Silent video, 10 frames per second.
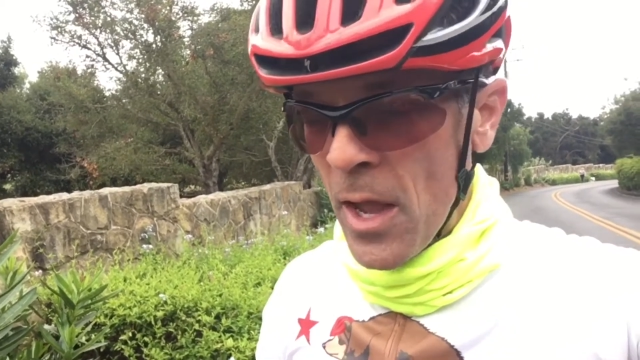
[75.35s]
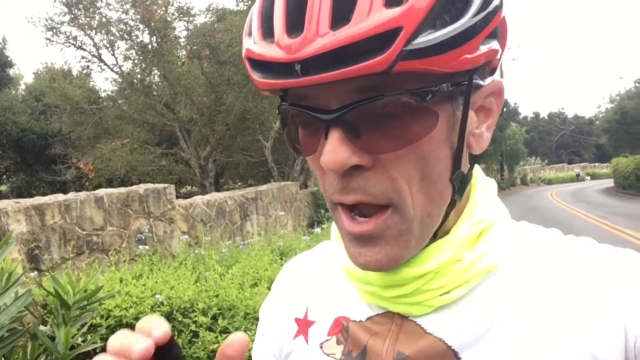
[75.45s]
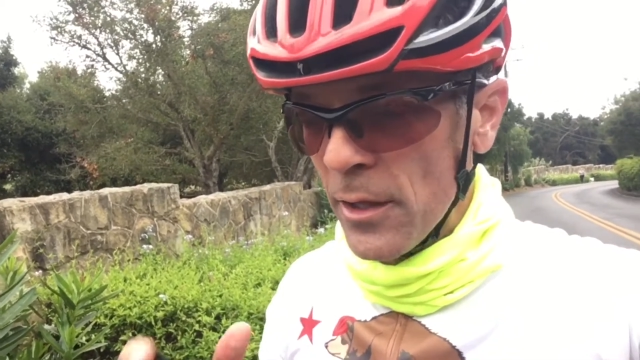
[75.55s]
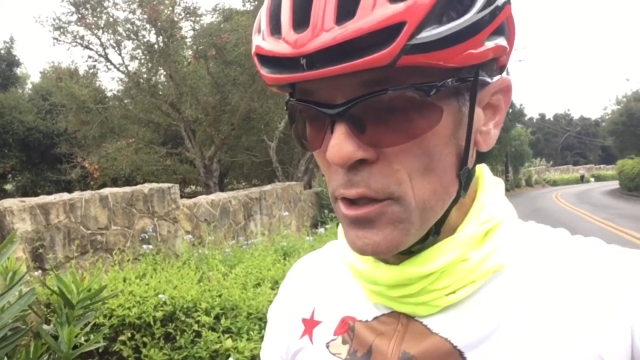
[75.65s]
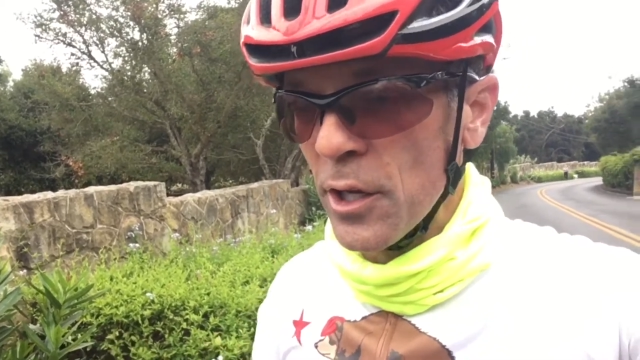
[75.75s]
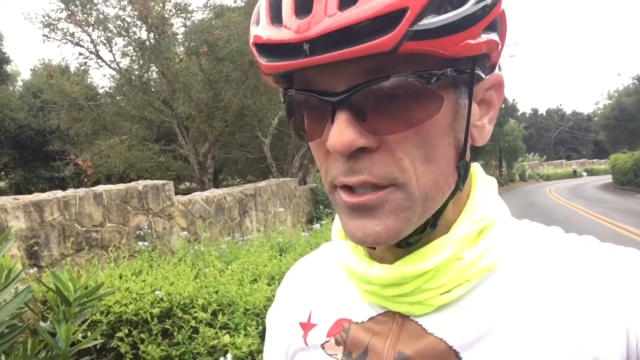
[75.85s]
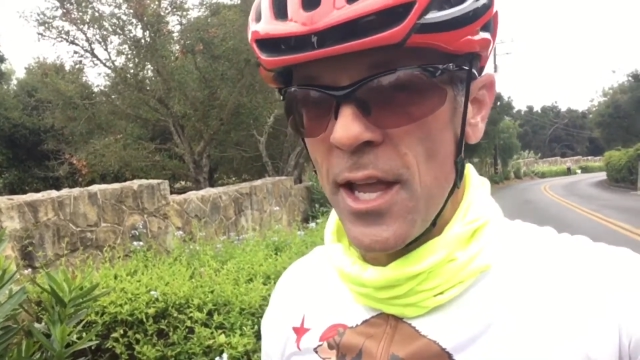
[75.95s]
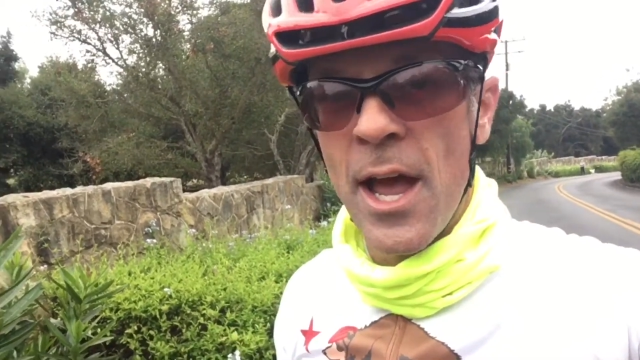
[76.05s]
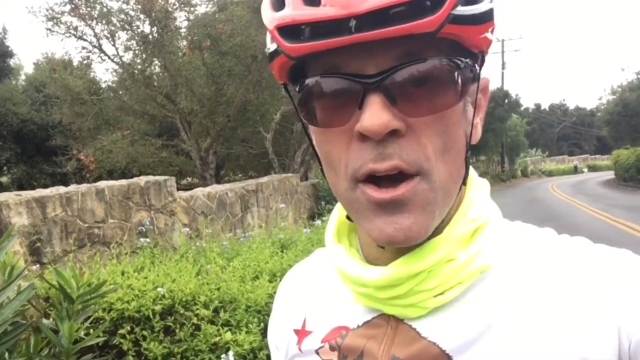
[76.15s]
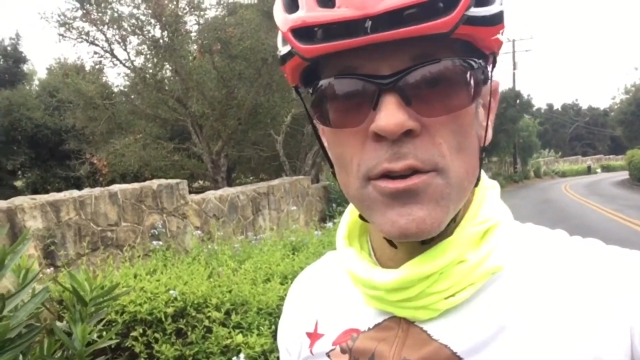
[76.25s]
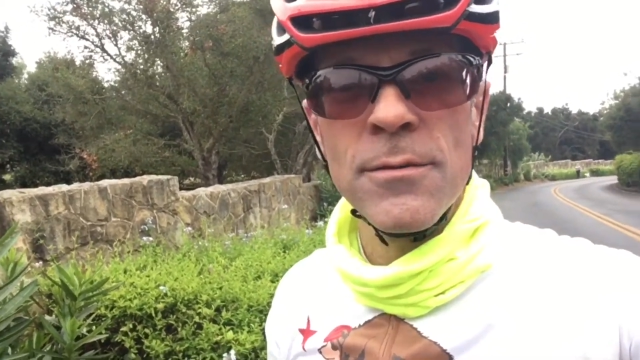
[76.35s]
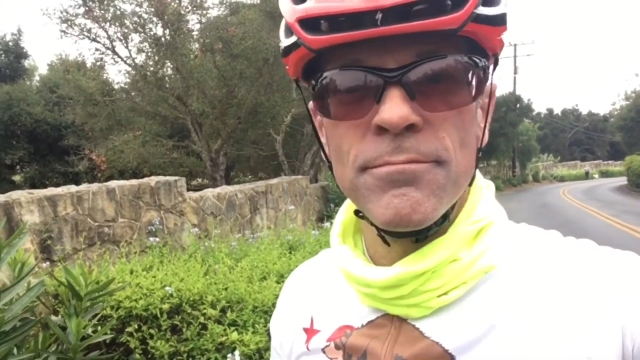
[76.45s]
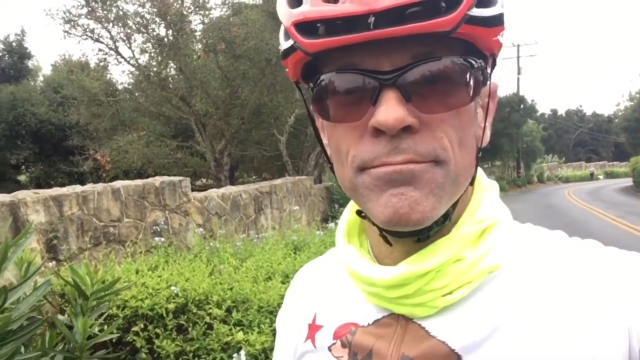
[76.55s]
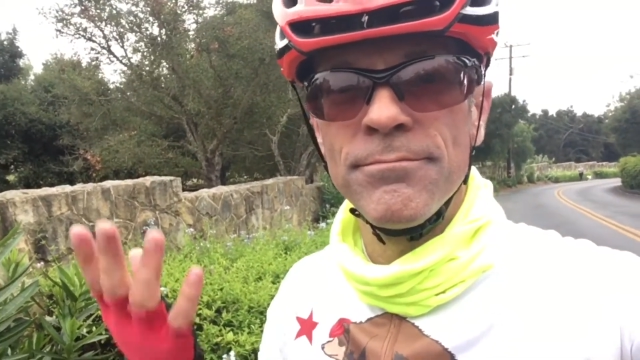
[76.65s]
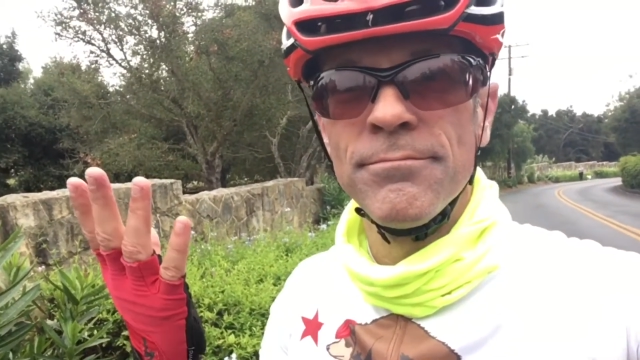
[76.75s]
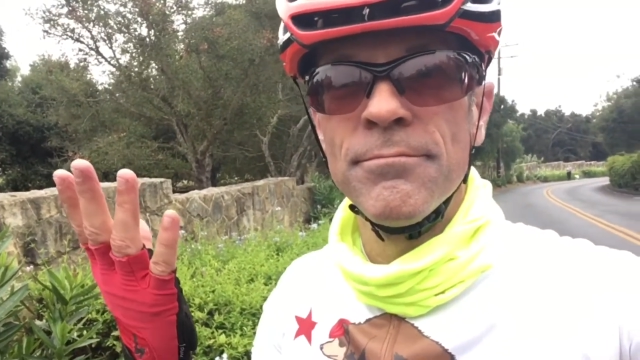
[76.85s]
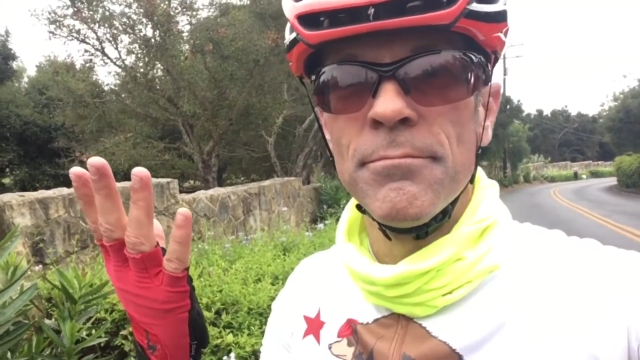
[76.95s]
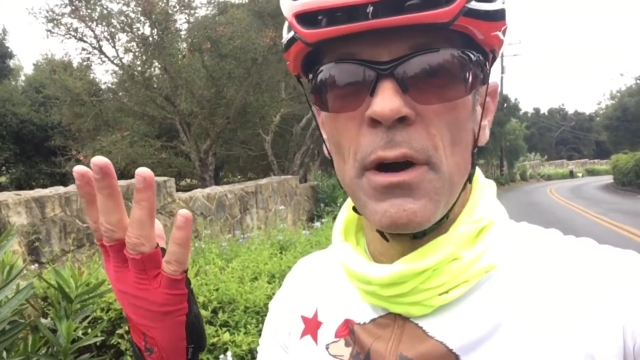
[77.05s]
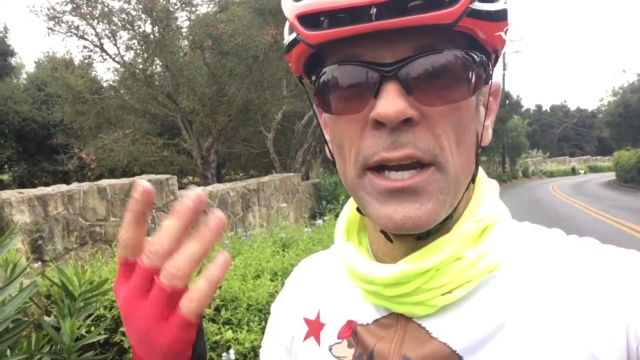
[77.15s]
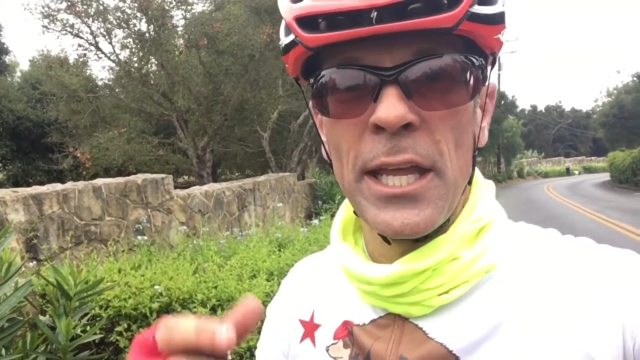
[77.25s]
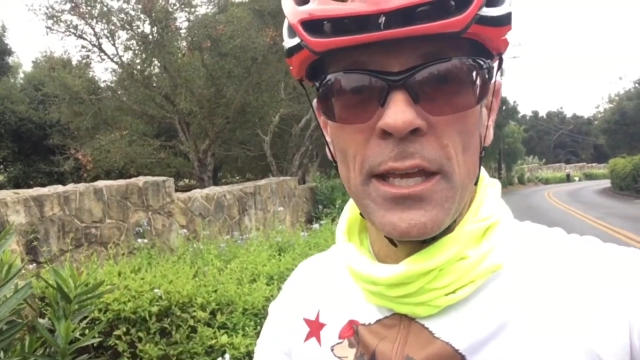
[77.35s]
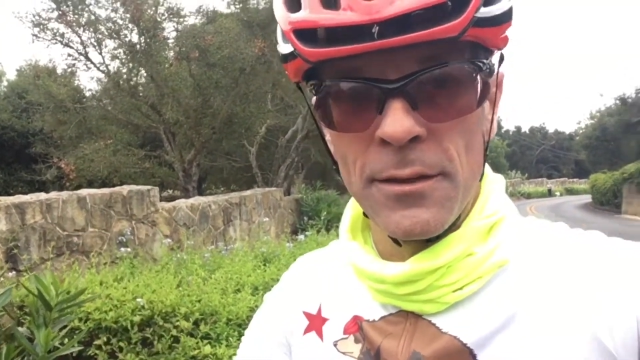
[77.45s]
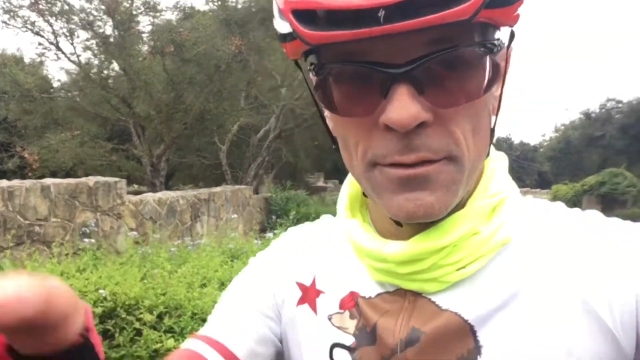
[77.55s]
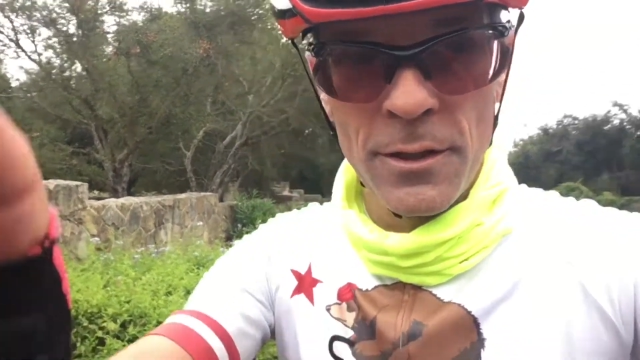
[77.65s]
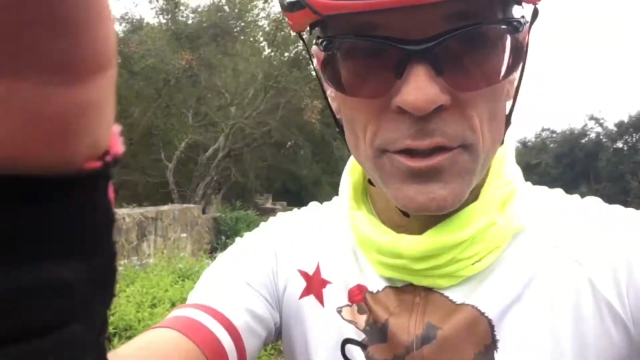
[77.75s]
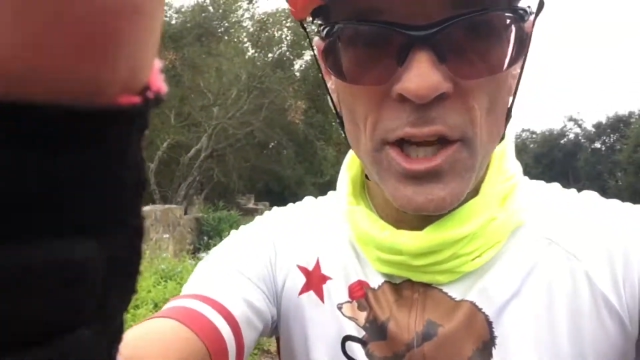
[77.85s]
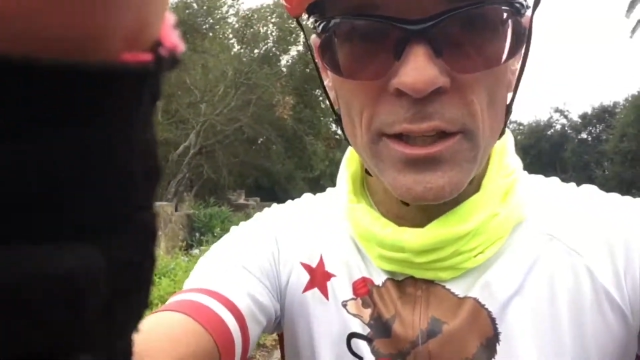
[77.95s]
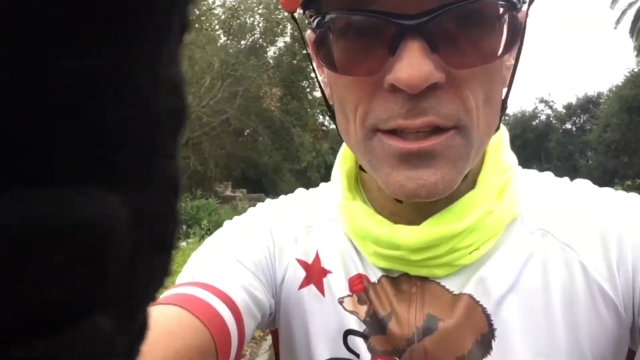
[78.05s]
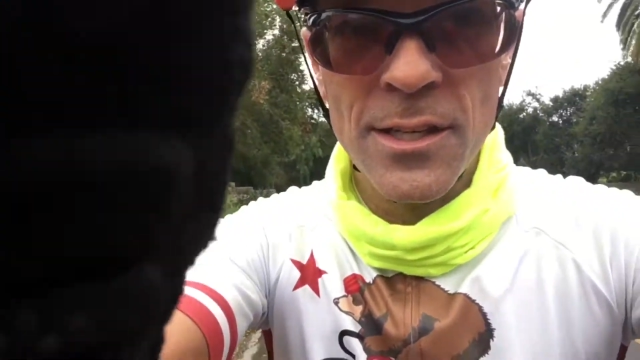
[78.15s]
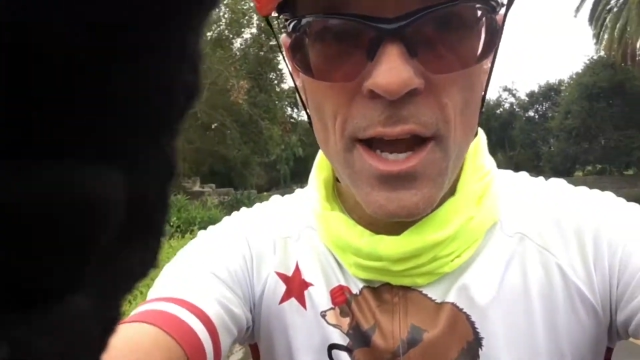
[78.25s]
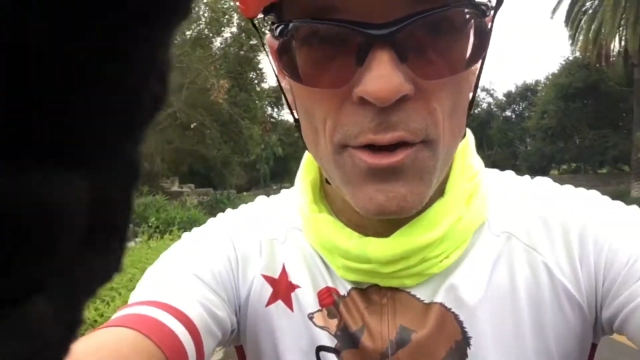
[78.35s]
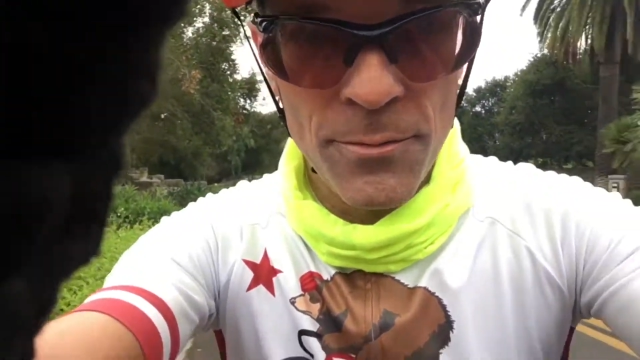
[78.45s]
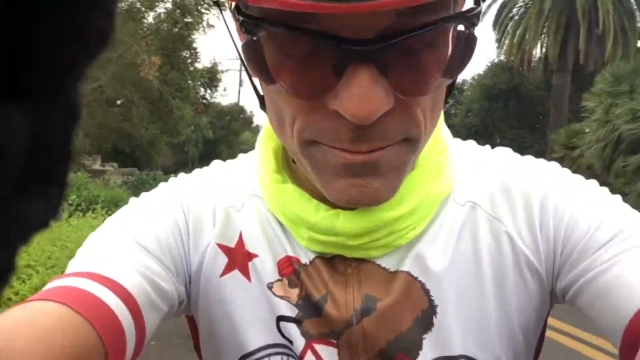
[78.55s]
I looked down, money. Check this out.